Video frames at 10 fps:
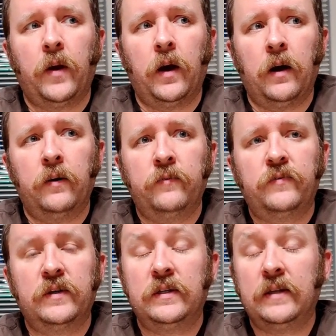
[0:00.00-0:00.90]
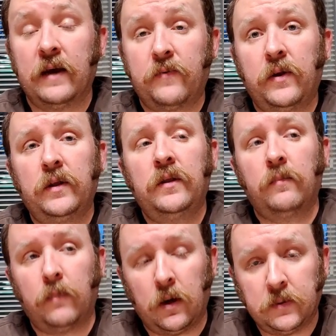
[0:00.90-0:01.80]
of definitely the
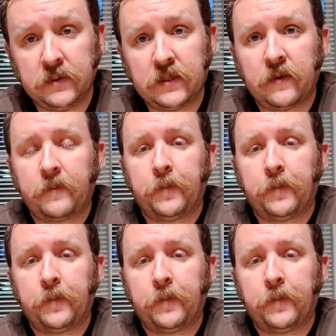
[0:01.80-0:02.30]
malt